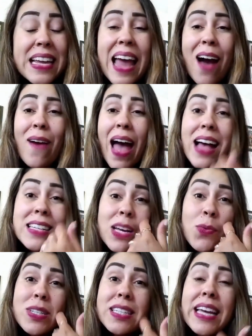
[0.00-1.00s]
Now, as
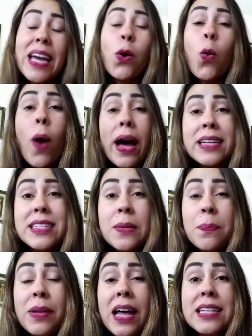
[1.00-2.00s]
I was saying,
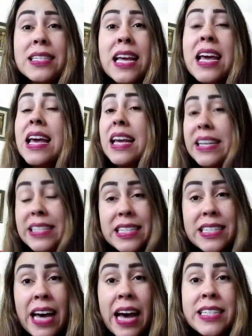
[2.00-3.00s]
Quietum Plus is
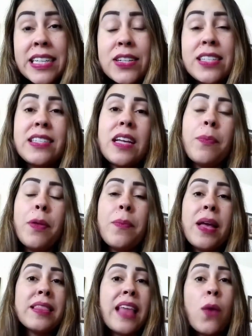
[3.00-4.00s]
a dietary
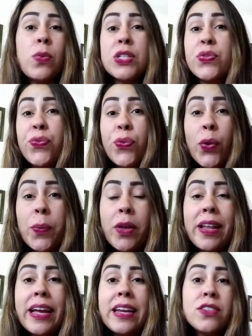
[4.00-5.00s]
supplement that was
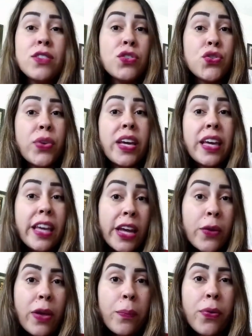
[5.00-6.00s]
formulated to treat
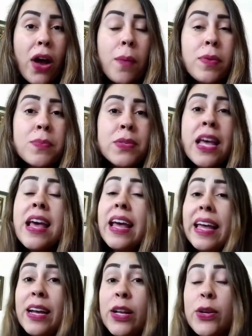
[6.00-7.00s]
hearing problems,
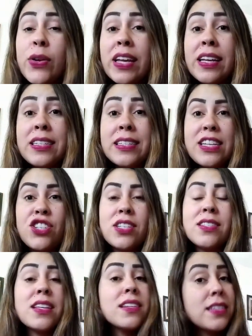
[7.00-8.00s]
including
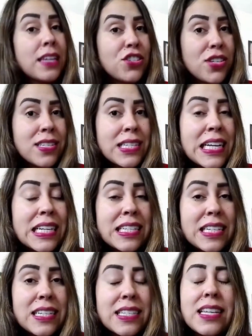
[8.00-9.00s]
conditions such as
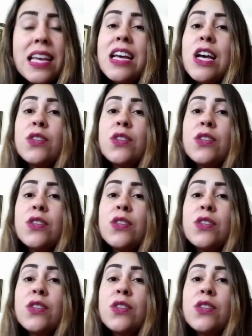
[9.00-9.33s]
tinnitus.